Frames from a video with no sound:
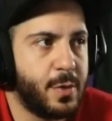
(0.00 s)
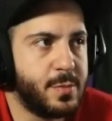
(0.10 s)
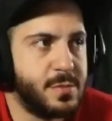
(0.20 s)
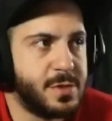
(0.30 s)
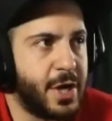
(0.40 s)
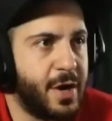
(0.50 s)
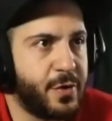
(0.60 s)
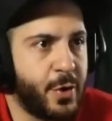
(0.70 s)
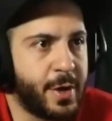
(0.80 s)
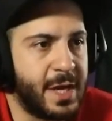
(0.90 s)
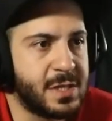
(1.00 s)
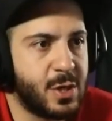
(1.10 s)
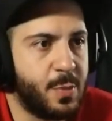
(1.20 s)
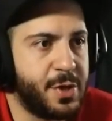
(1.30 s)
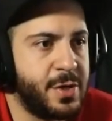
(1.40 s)
Sorry for going out of
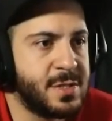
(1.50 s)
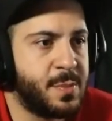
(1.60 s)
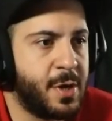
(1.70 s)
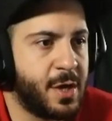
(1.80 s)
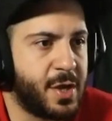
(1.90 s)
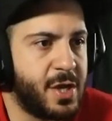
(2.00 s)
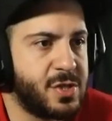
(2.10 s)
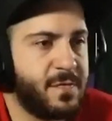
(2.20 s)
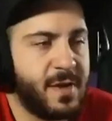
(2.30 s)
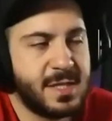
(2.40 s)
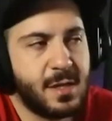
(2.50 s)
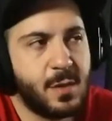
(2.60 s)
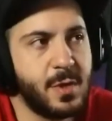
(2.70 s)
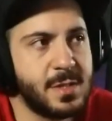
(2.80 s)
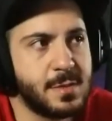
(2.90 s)
scope. Here's the bug. I should fix it
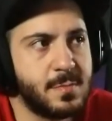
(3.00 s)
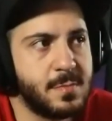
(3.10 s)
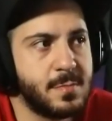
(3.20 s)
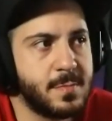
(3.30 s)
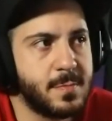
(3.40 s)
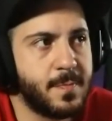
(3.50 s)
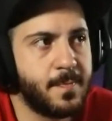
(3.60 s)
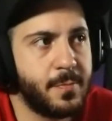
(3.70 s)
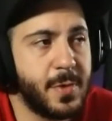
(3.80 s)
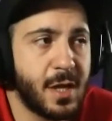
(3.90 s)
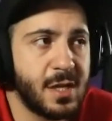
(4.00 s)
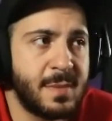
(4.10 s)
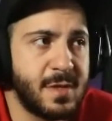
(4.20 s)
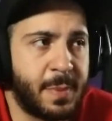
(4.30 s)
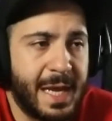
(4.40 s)
anyways. Yeah. And a lot of times
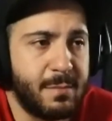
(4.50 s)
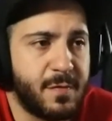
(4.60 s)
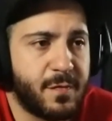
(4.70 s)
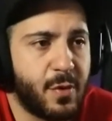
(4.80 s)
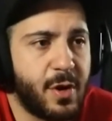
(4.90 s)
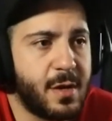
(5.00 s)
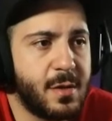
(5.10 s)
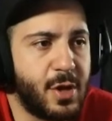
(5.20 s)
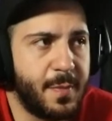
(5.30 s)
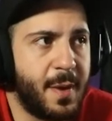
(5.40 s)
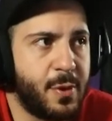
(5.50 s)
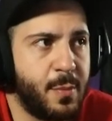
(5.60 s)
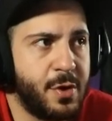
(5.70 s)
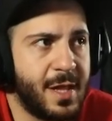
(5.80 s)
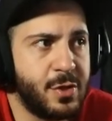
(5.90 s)
they paid me for it. I'm not
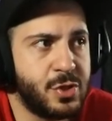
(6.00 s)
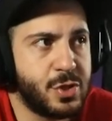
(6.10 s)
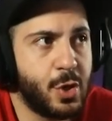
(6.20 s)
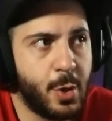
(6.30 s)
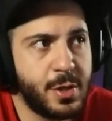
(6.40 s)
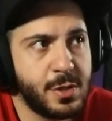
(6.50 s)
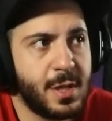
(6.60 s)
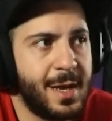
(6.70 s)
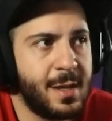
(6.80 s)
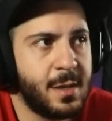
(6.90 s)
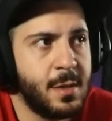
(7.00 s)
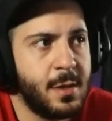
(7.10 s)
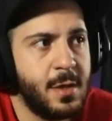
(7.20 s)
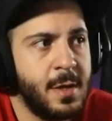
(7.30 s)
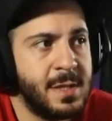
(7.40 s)
promoting that you should go and do that.
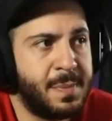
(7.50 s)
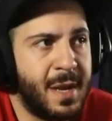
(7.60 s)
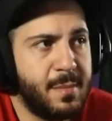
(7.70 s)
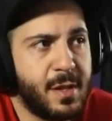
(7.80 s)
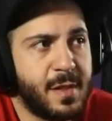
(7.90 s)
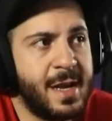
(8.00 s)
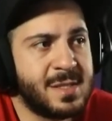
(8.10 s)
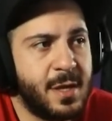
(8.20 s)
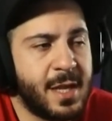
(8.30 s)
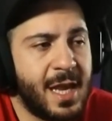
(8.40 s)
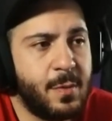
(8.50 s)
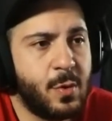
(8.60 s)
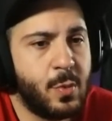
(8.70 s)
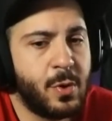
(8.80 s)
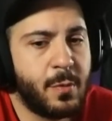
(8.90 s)
They paid me less. They're like, hey,
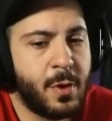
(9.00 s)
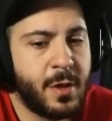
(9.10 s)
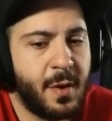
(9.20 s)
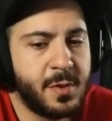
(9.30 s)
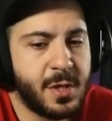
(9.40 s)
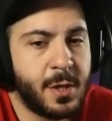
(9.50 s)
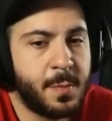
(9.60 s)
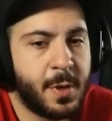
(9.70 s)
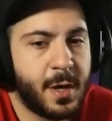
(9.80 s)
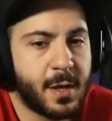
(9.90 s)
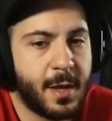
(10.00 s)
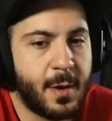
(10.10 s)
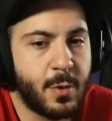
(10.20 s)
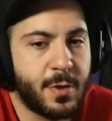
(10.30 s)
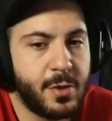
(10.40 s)
well, we thought it was a good bug
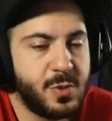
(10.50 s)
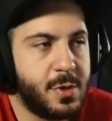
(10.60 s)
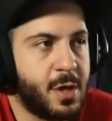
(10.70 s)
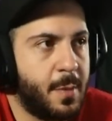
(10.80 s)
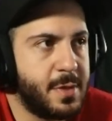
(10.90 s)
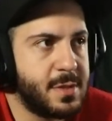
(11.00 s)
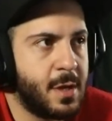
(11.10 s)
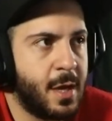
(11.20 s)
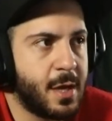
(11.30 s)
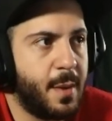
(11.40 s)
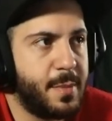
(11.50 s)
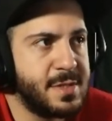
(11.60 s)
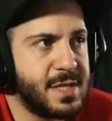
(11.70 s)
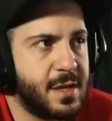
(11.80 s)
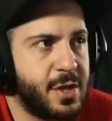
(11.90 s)
and we think you should be
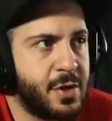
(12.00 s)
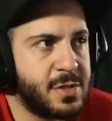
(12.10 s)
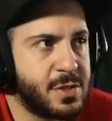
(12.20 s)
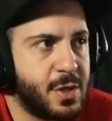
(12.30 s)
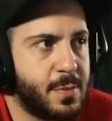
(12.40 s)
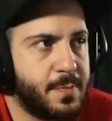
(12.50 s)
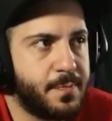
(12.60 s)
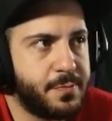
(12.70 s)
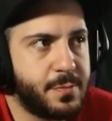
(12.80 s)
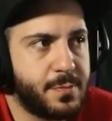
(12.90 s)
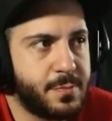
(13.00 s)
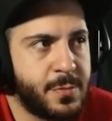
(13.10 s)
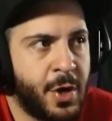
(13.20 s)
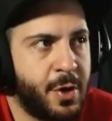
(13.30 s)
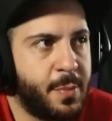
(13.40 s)
compensated. Here's, $100,
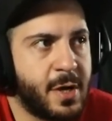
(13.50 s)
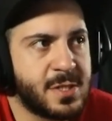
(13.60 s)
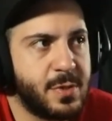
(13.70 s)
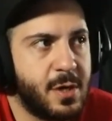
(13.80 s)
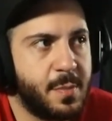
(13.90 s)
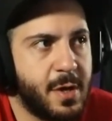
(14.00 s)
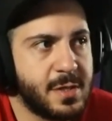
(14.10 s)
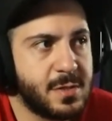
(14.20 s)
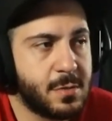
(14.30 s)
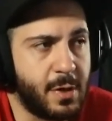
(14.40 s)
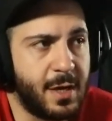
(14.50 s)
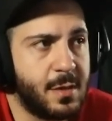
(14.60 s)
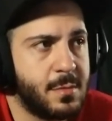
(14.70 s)
$200. Great.